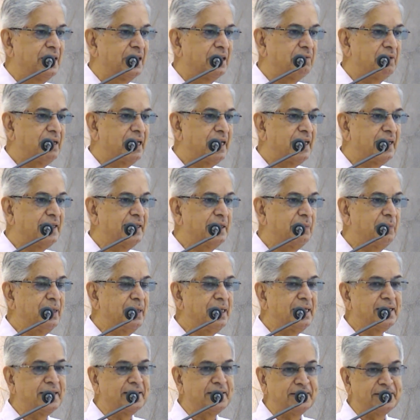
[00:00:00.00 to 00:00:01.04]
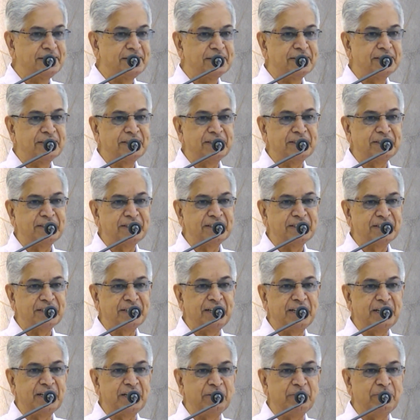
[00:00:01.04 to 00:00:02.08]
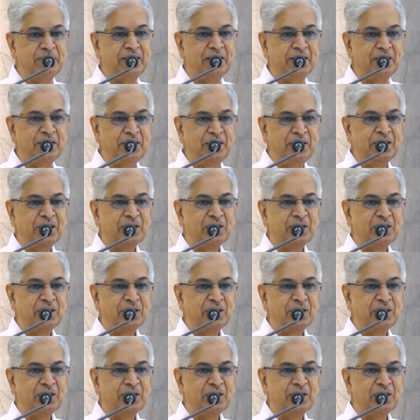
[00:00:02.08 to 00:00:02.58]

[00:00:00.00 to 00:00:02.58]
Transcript: we had debate and discussions yesterday evening